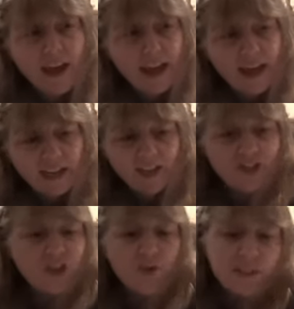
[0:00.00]
and
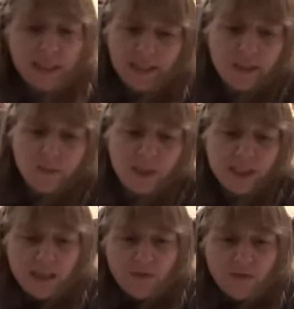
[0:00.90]
choosing to
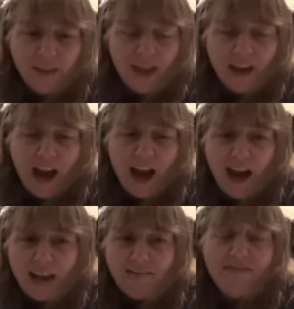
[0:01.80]
believe that
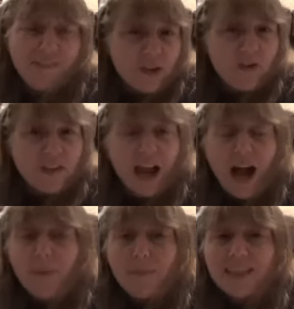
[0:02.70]
I feel the
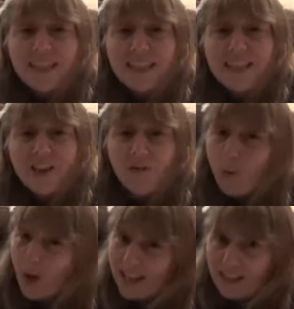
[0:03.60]
opposite of
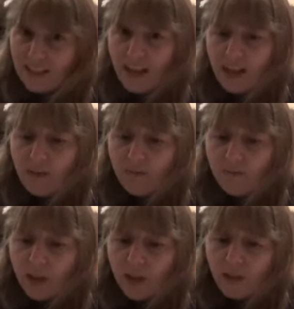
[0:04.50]
what I said.
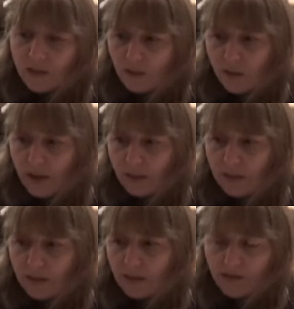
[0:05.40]
So that
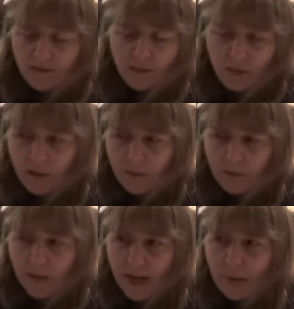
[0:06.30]
was, that
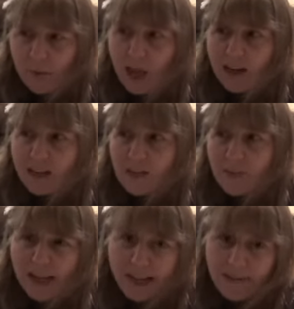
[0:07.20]
was when I blocked him,
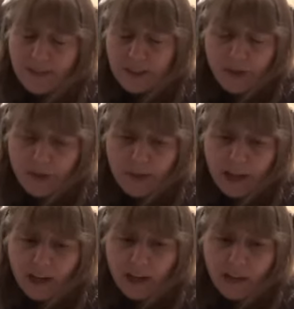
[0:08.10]
and I never saw him
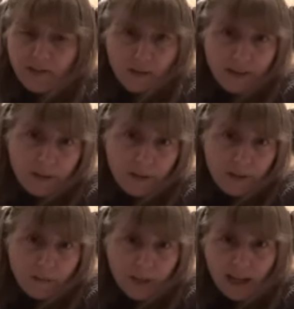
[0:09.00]
again. I never dealt with
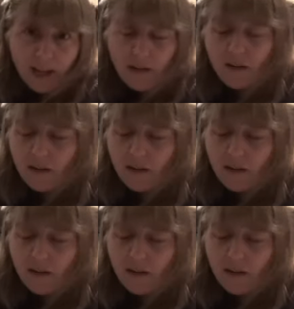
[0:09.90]
him again.